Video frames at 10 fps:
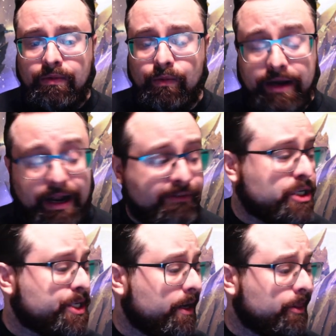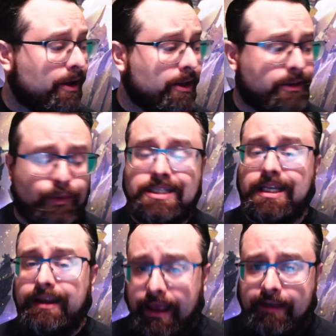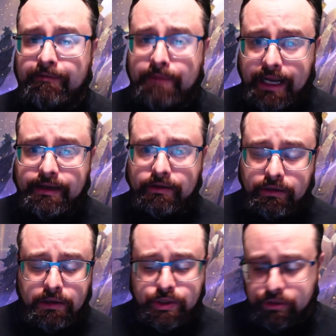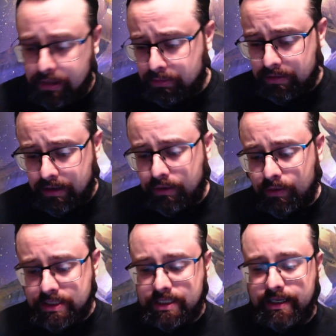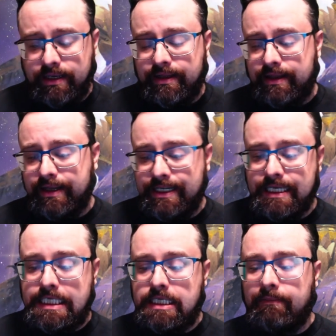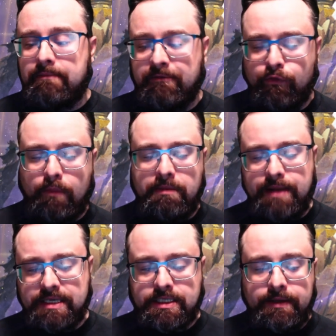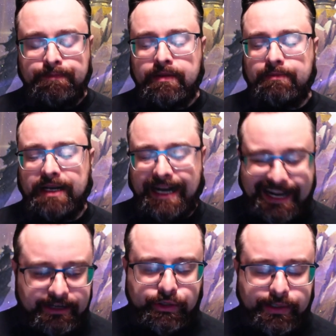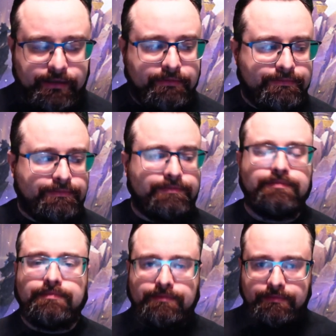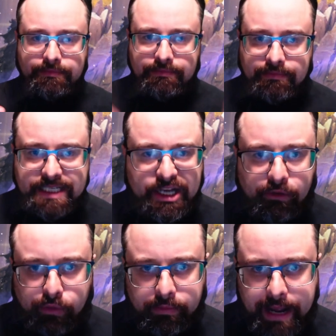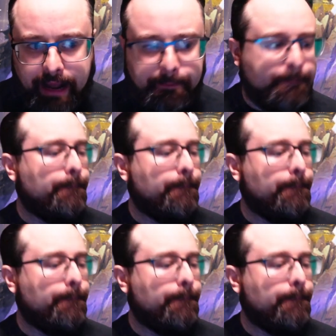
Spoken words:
well, not even just that I thought, the ones that gave my guild the most trouble, the ones that did seem to perform the best. I'm going to get into it. Let's get over to the map.